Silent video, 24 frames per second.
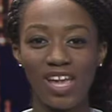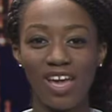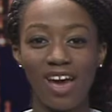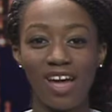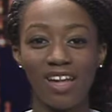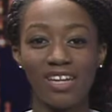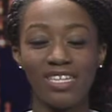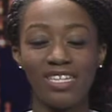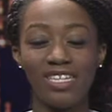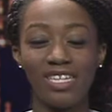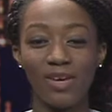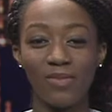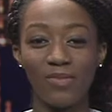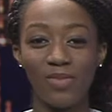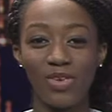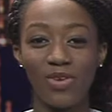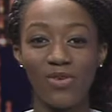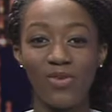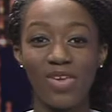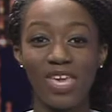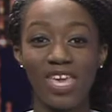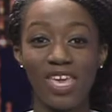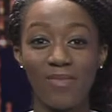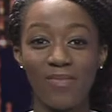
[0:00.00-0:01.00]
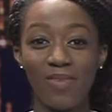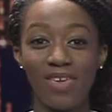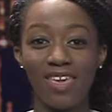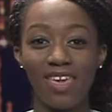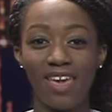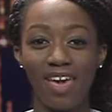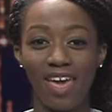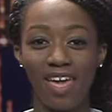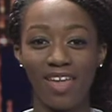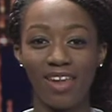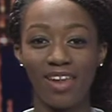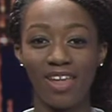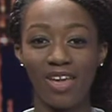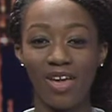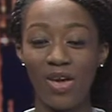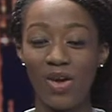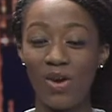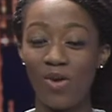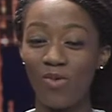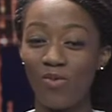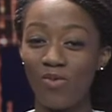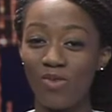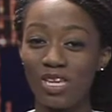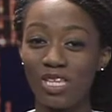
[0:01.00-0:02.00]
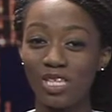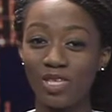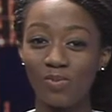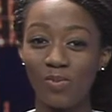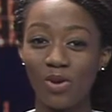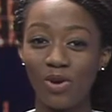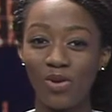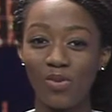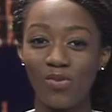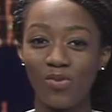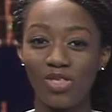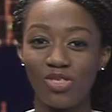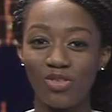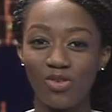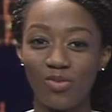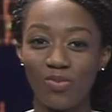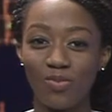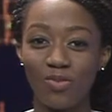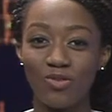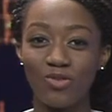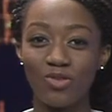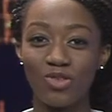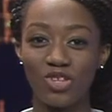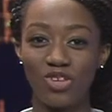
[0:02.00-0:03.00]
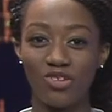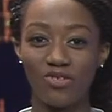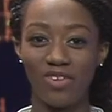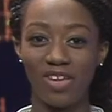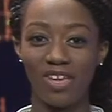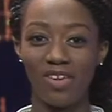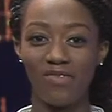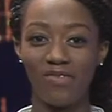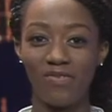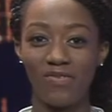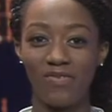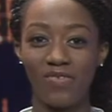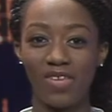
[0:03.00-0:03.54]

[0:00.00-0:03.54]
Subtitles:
on WEBN. We spoke with Oumou Cherif.